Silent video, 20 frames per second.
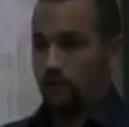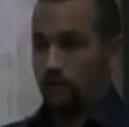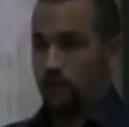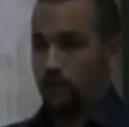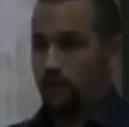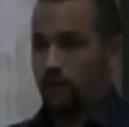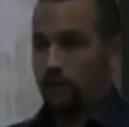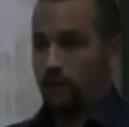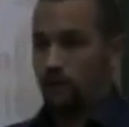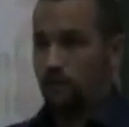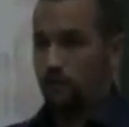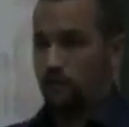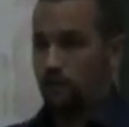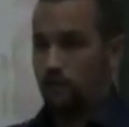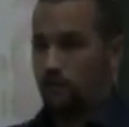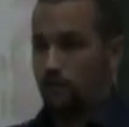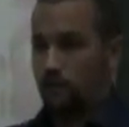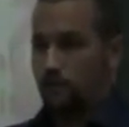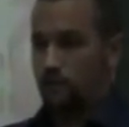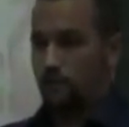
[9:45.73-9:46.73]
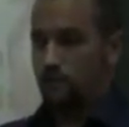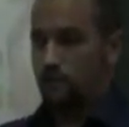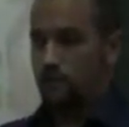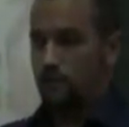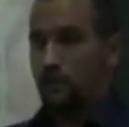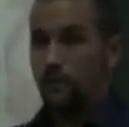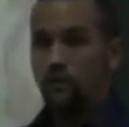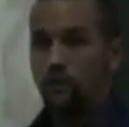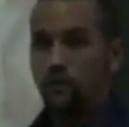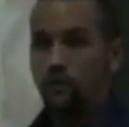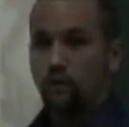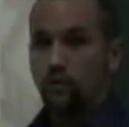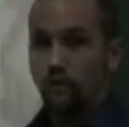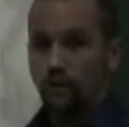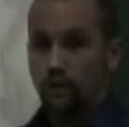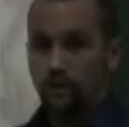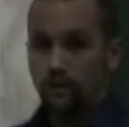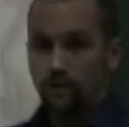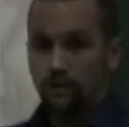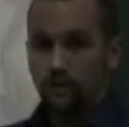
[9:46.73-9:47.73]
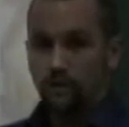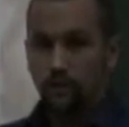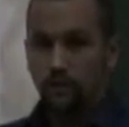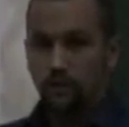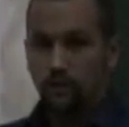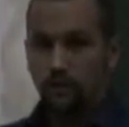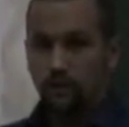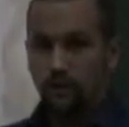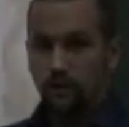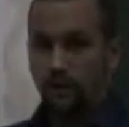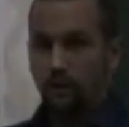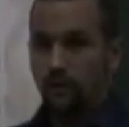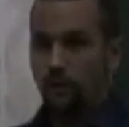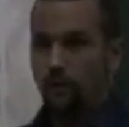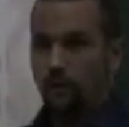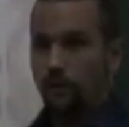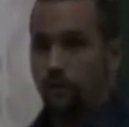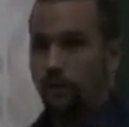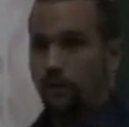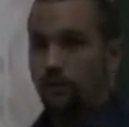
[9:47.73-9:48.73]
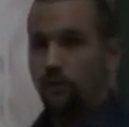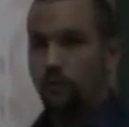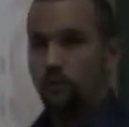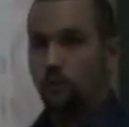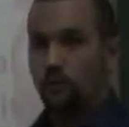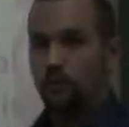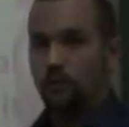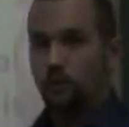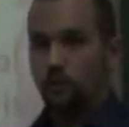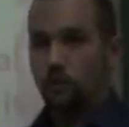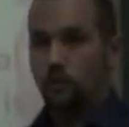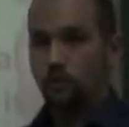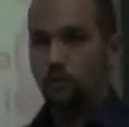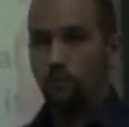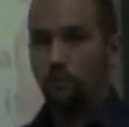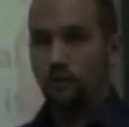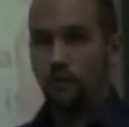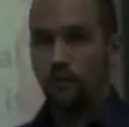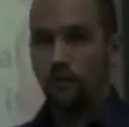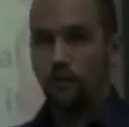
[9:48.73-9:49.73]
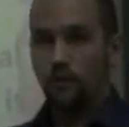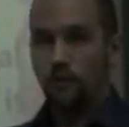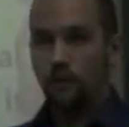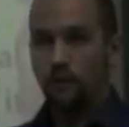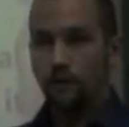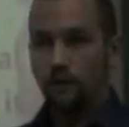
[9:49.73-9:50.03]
they can send out tweets, and they're very good with social media.